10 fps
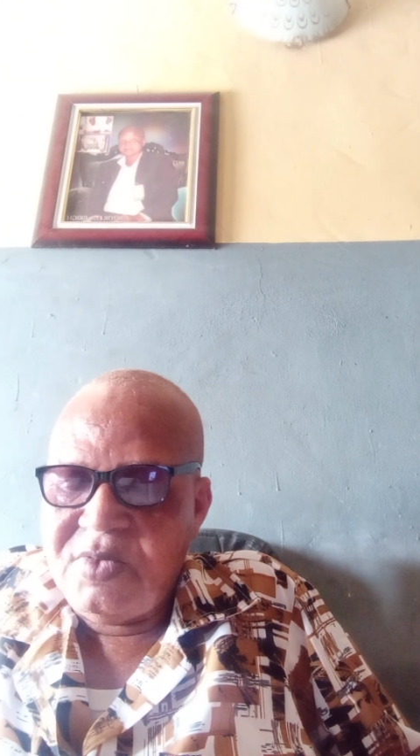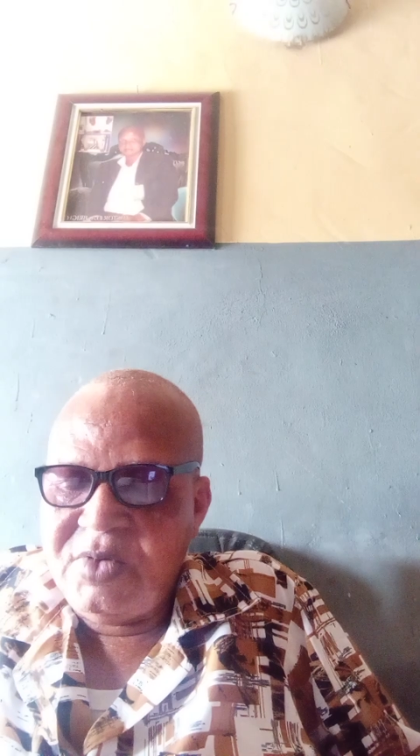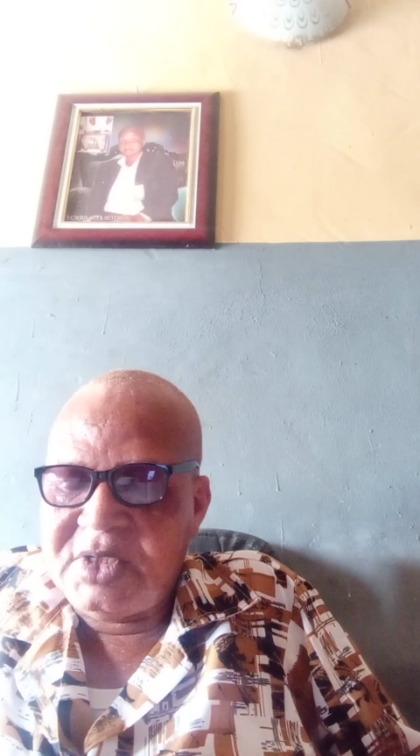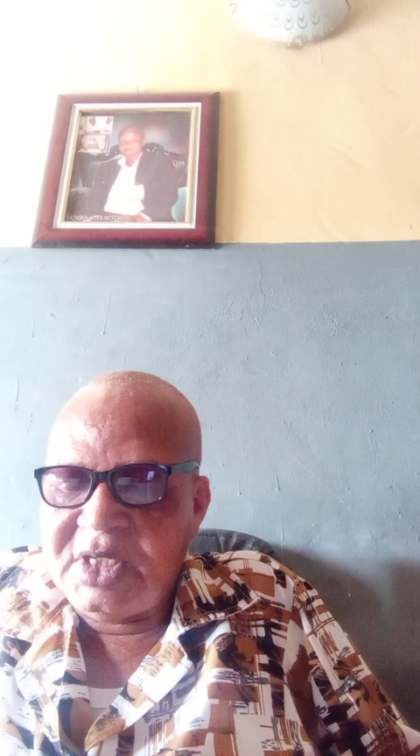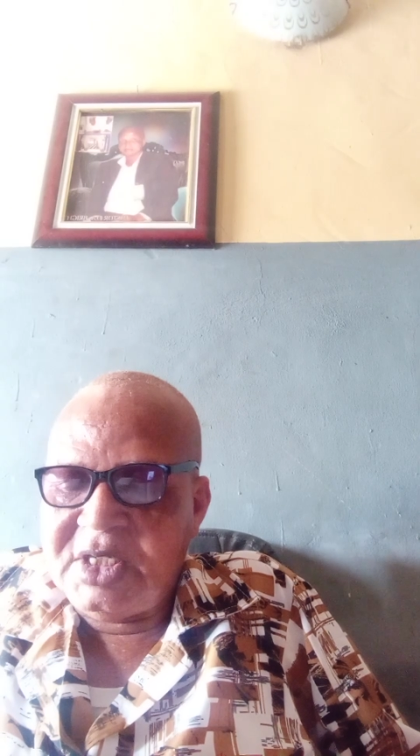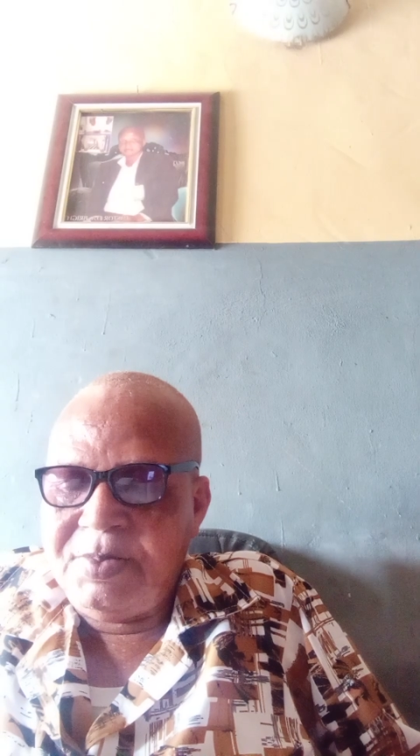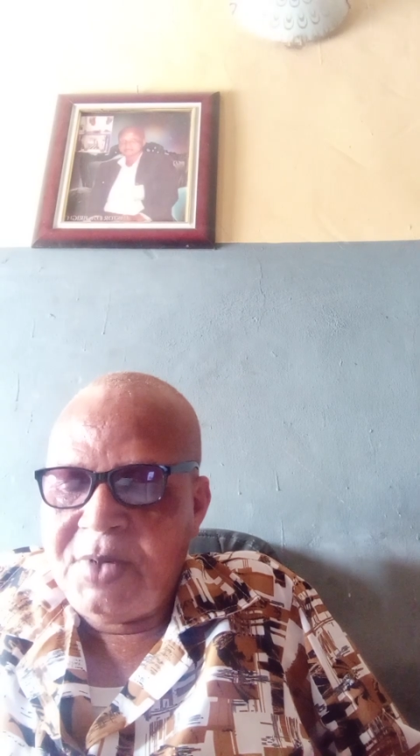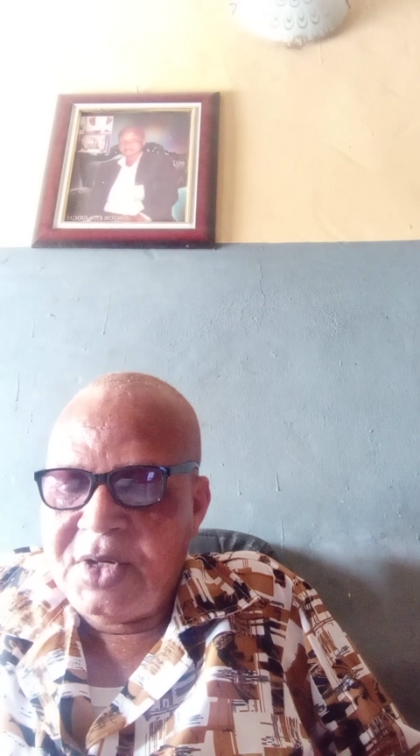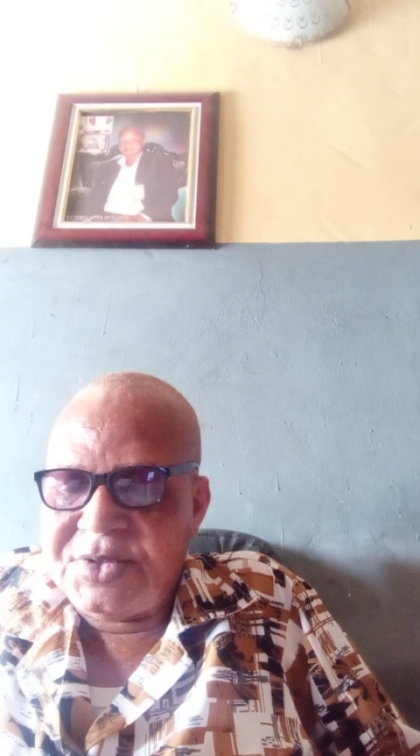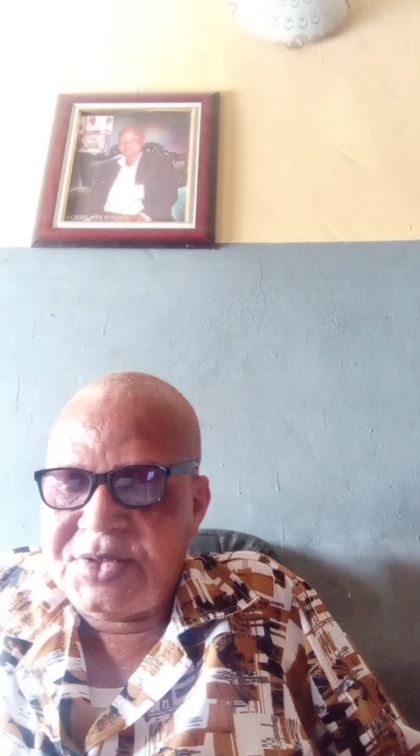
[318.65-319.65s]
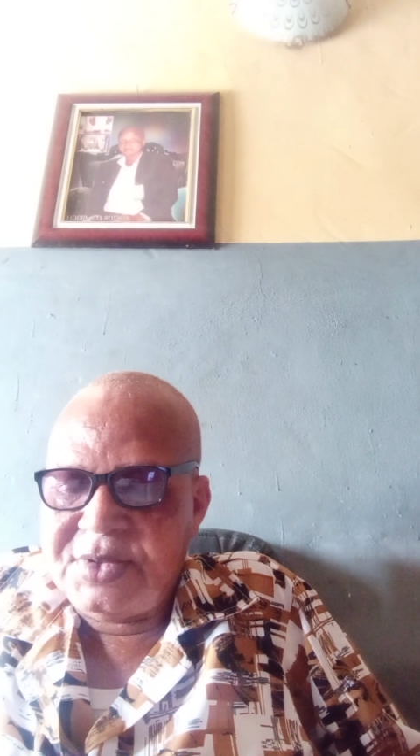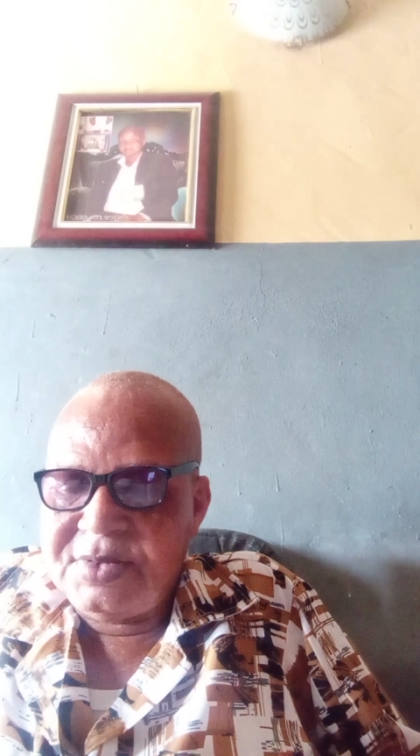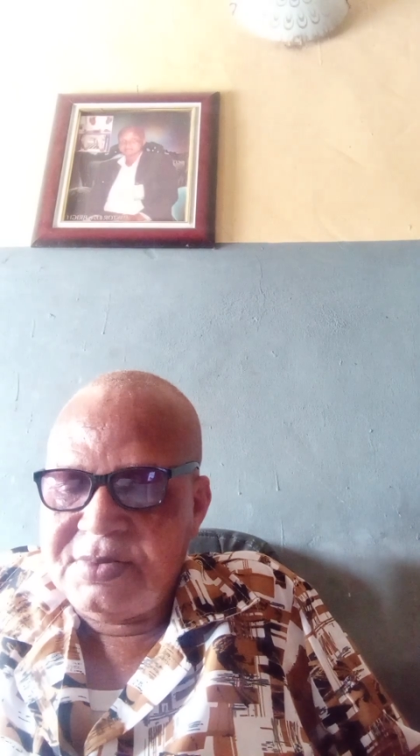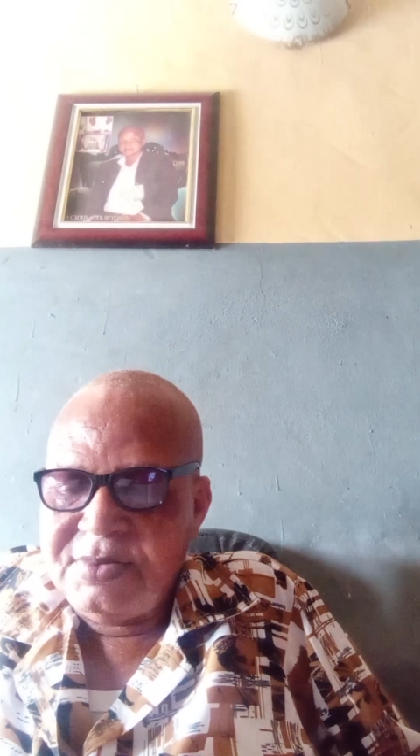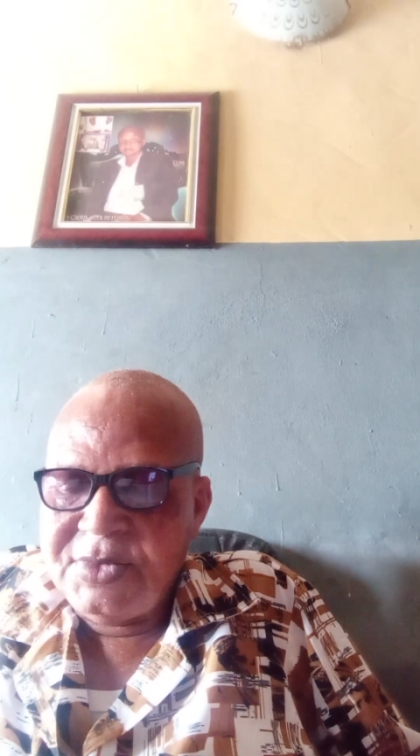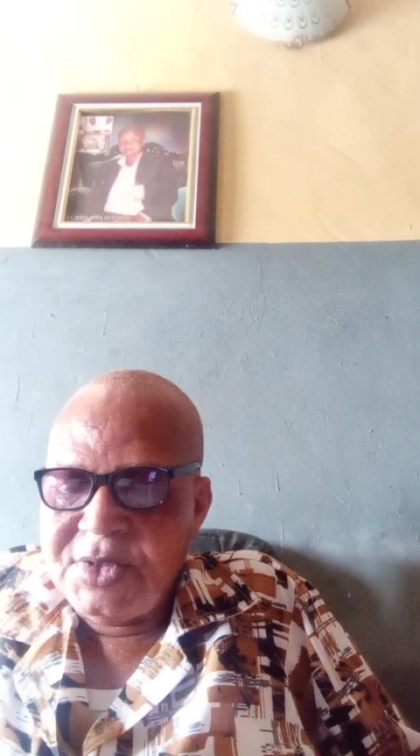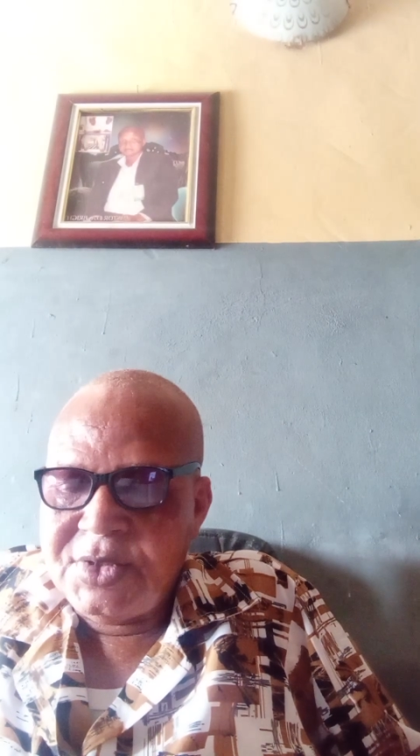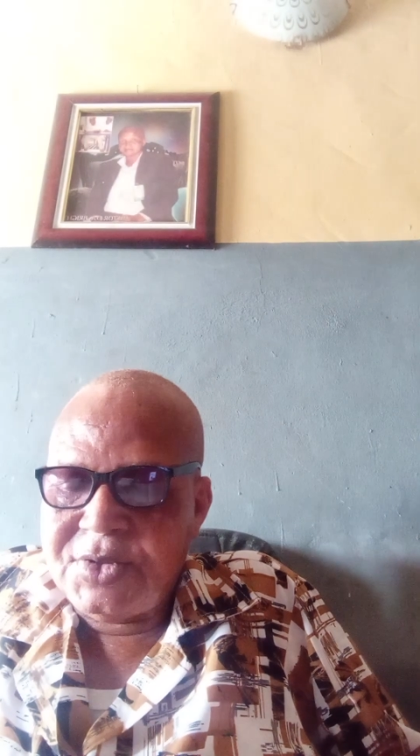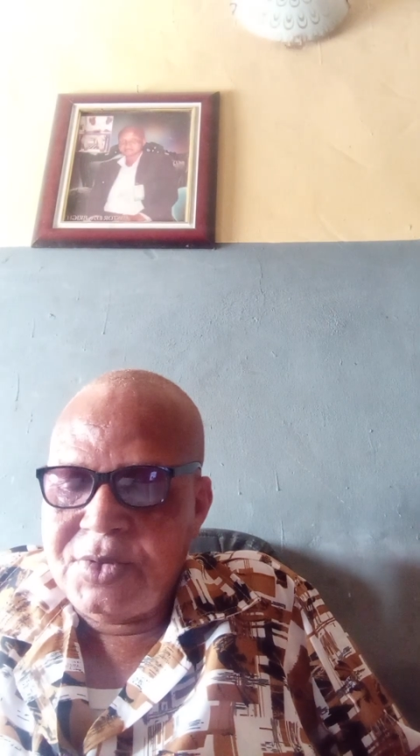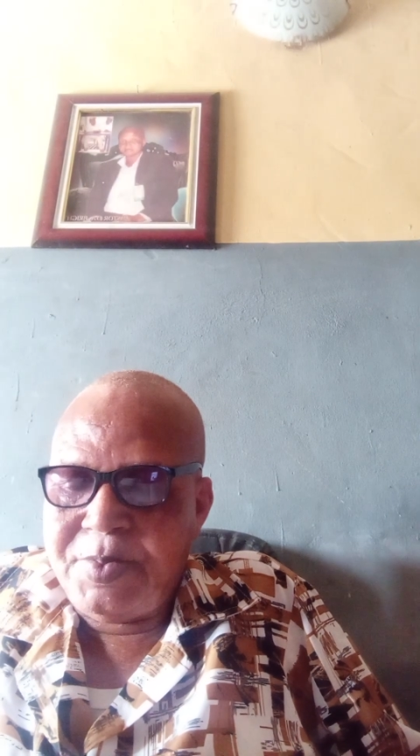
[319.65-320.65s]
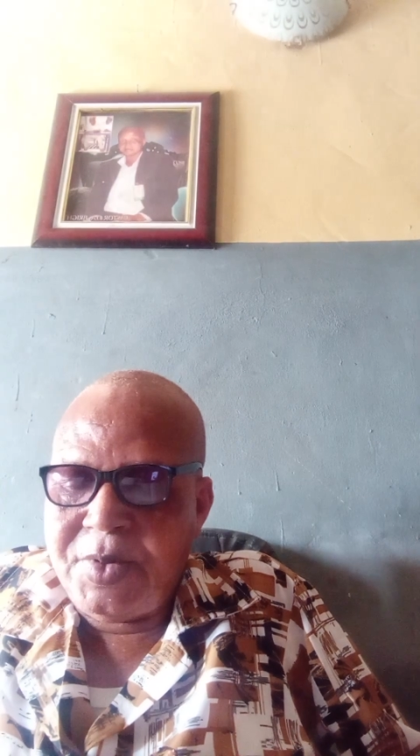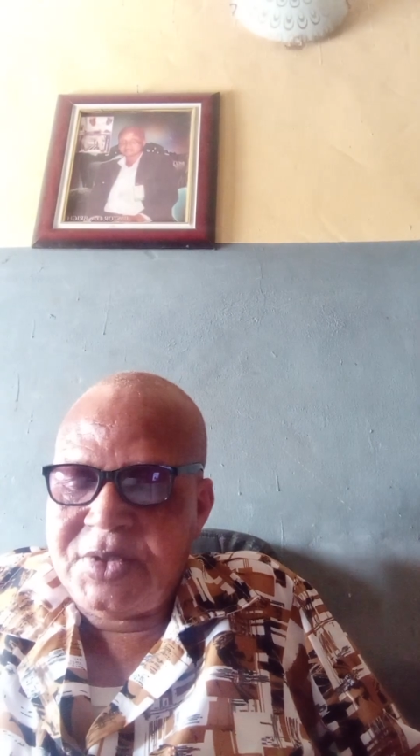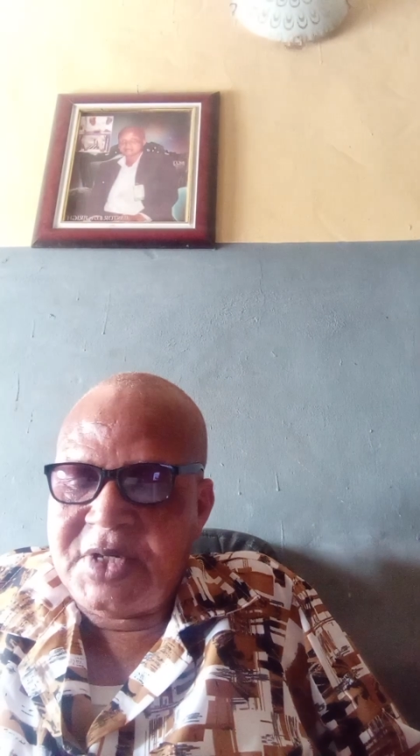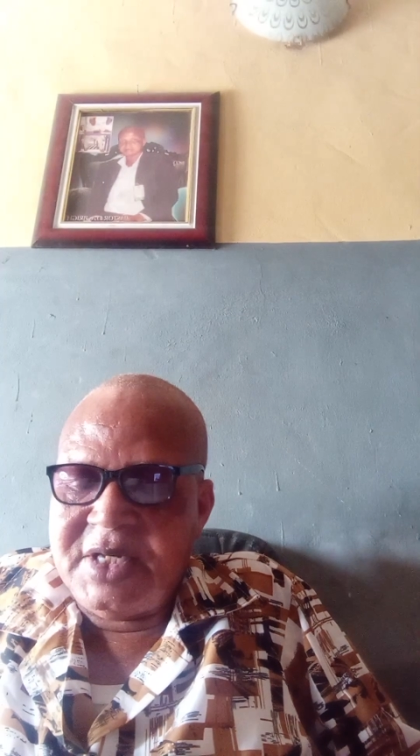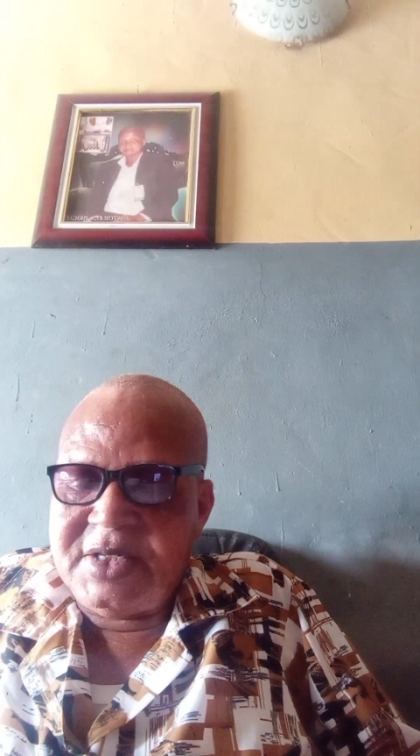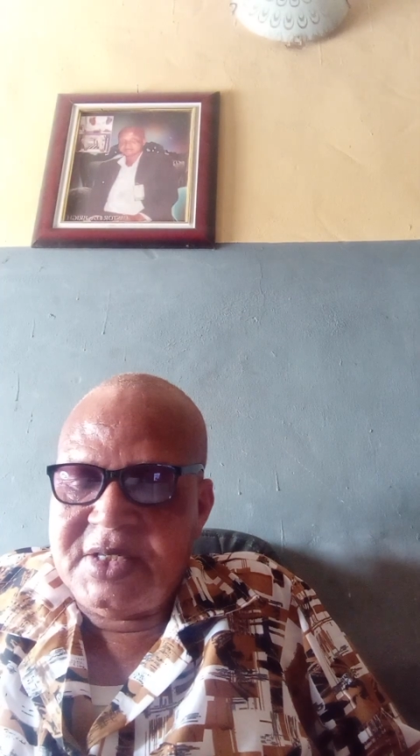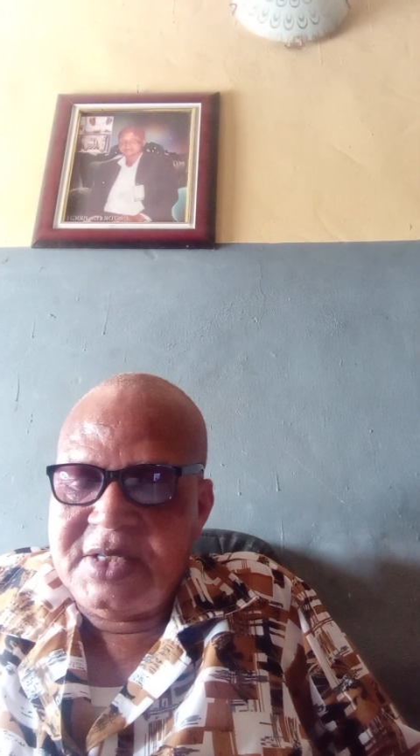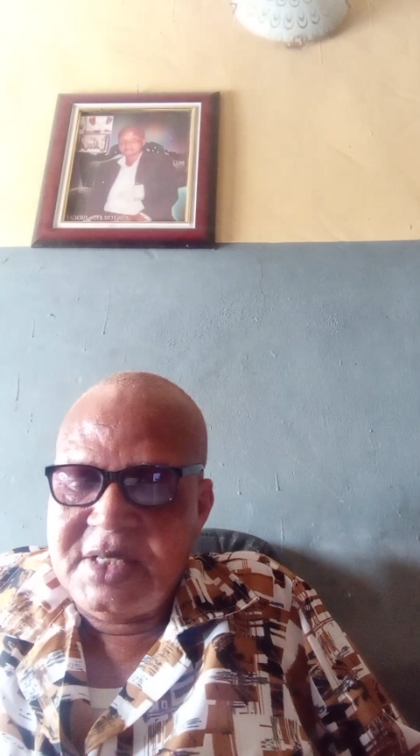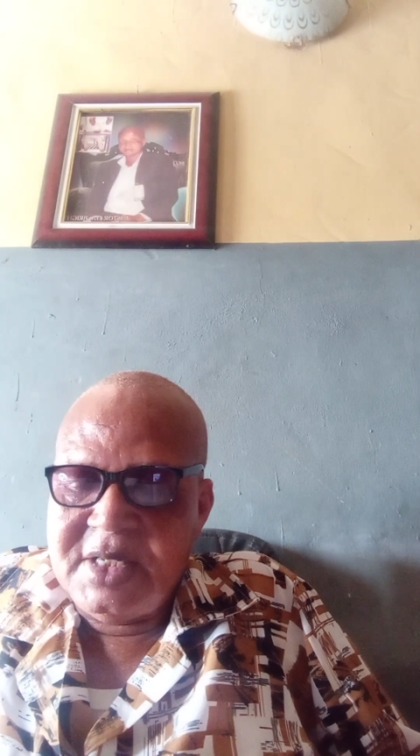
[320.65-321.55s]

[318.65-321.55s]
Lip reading: week 13 plus. So process,